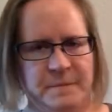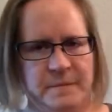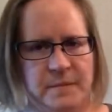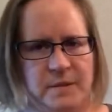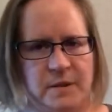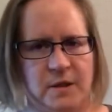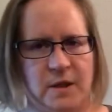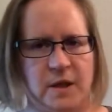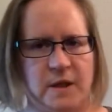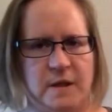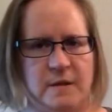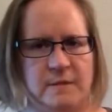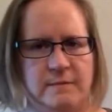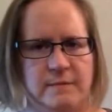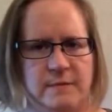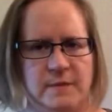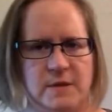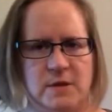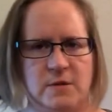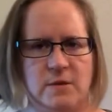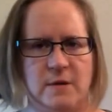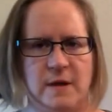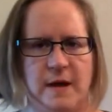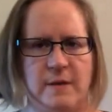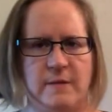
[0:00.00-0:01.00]
Good,
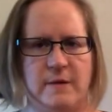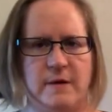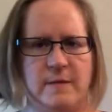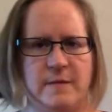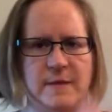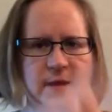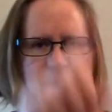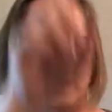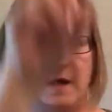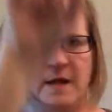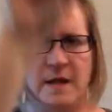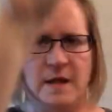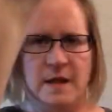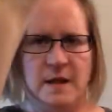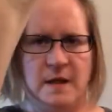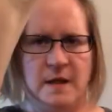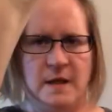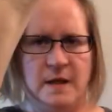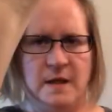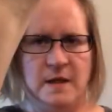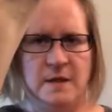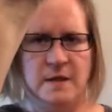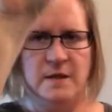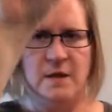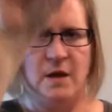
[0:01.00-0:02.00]
do that with me.
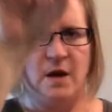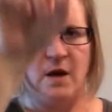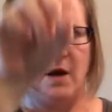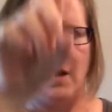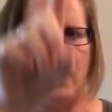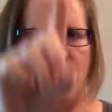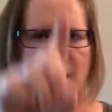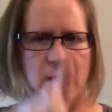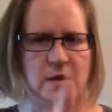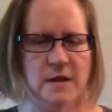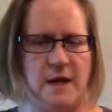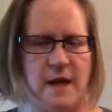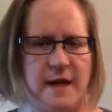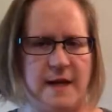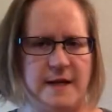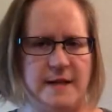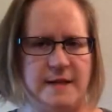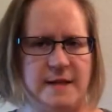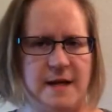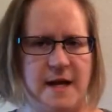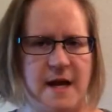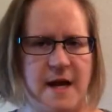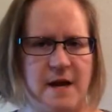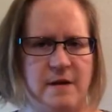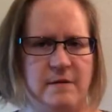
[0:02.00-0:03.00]
Tall line
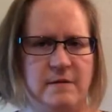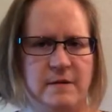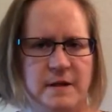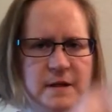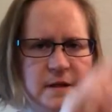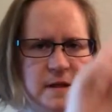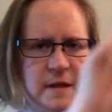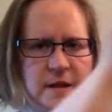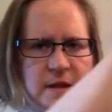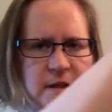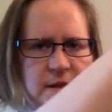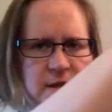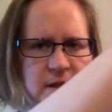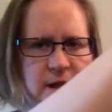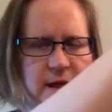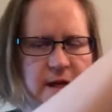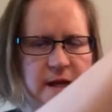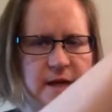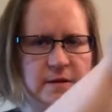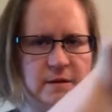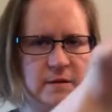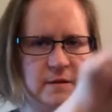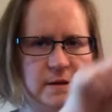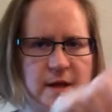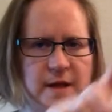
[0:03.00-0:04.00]
down,
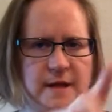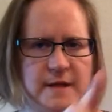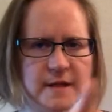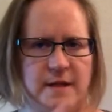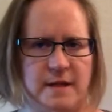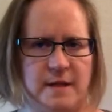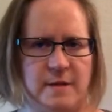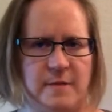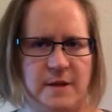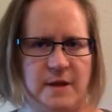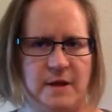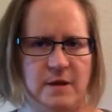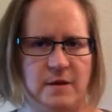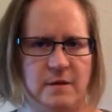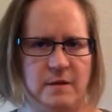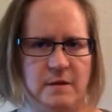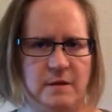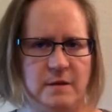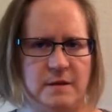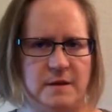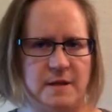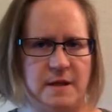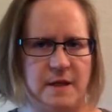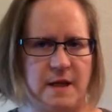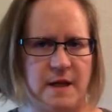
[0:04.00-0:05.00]
diagonal line to the middle,
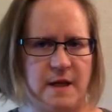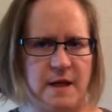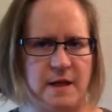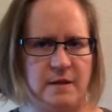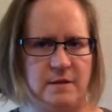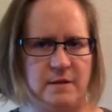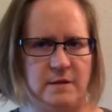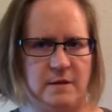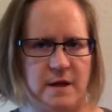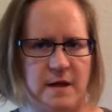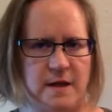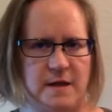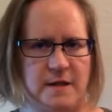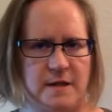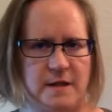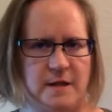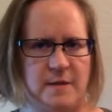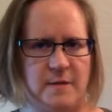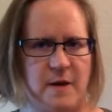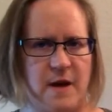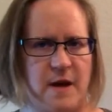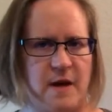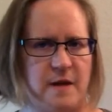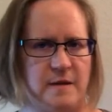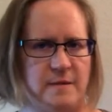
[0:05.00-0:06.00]
diagonal line to the
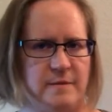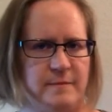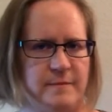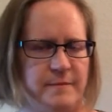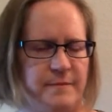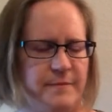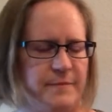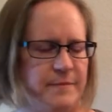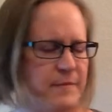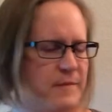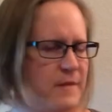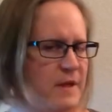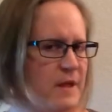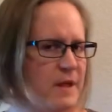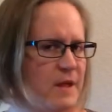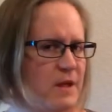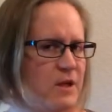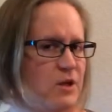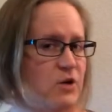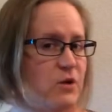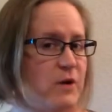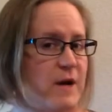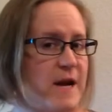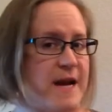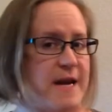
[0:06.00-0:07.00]
bottom.
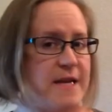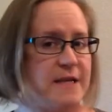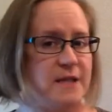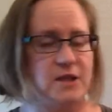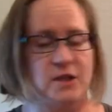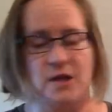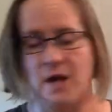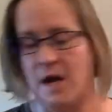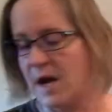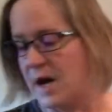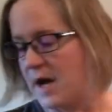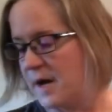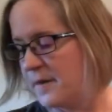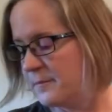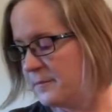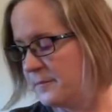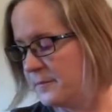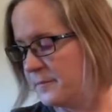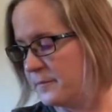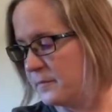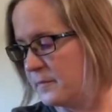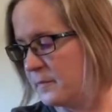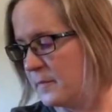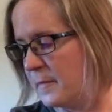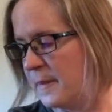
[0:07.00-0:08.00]
Great job.
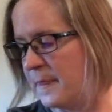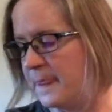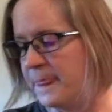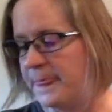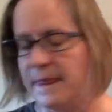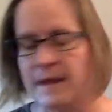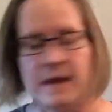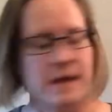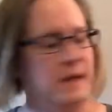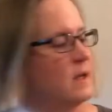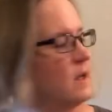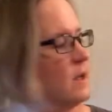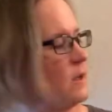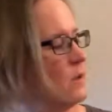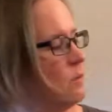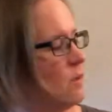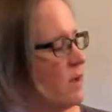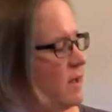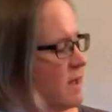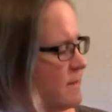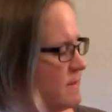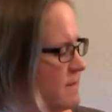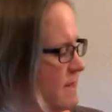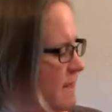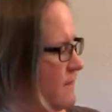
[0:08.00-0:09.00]
What
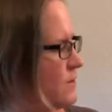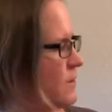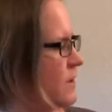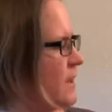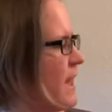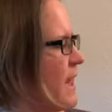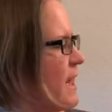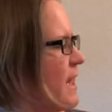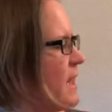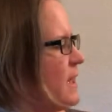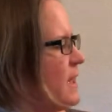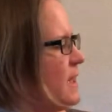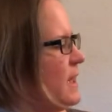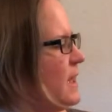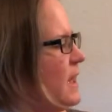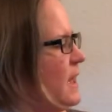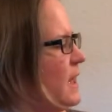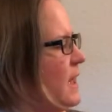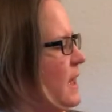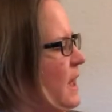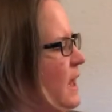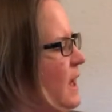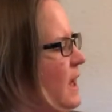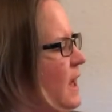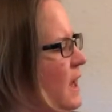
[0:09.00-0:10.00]
comes after K?
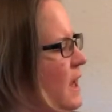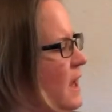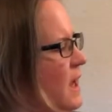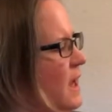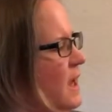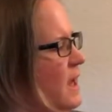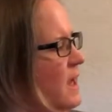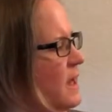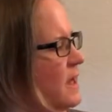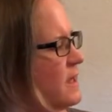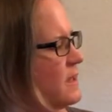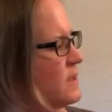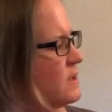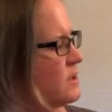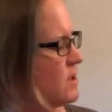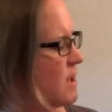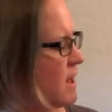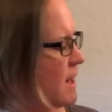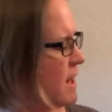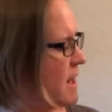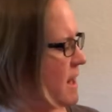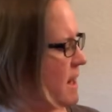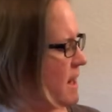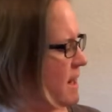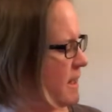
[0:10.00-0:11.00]
I,
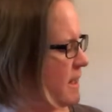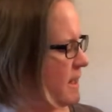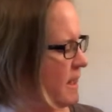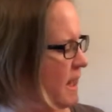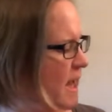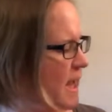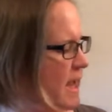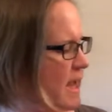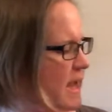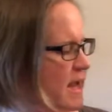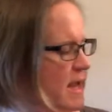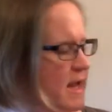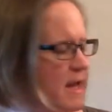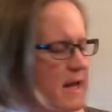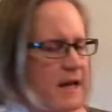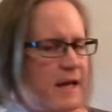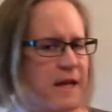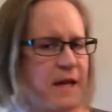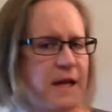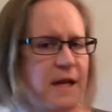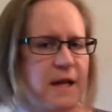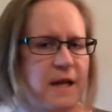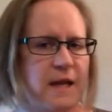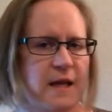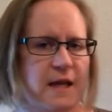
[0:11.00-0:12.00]
J,
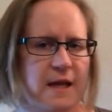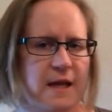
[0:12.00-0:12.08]
K.